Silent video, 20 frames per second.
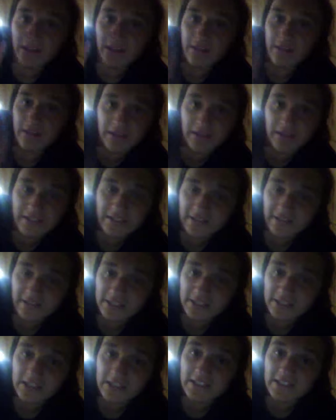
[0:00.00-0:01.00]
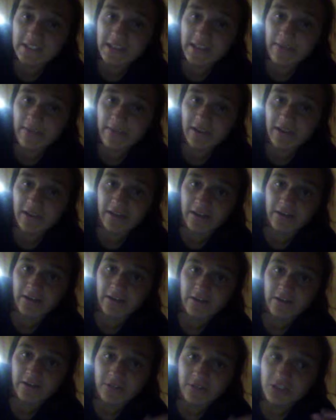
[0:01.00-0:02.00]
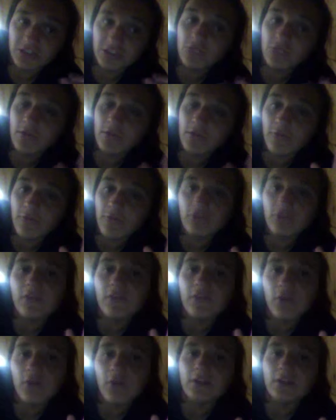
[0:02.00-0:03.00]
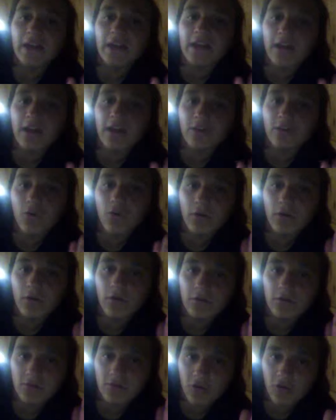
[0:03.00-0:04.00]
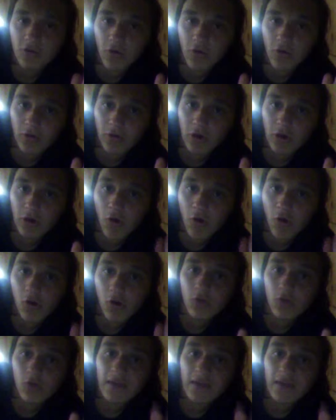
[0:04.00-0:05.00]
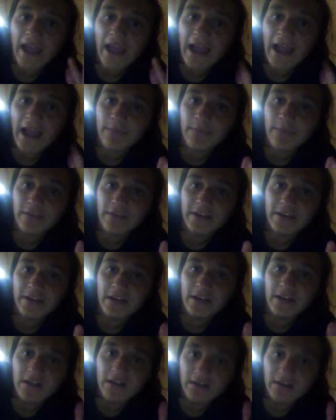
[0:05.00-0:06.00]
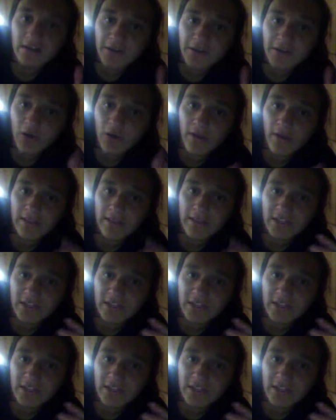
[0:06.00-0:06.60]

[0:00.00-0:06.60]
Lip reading: This is the same thing. Do we really want Alicorn lore, or are we happy knowing that